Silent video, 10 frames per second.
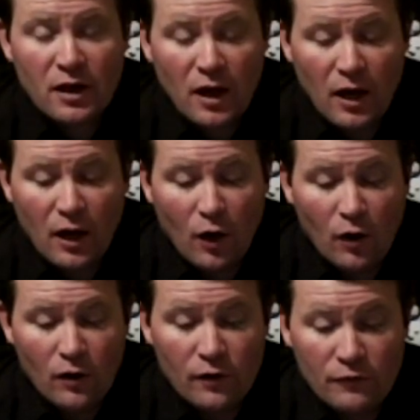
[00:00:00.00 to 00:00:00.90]

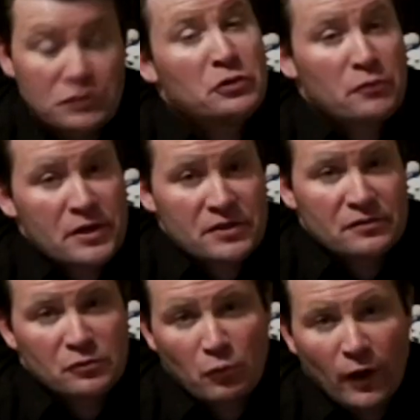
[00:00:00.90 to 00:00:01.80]
For two
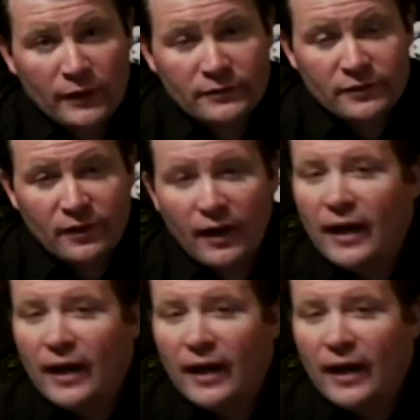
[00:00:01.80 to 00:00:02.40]
reasons. One,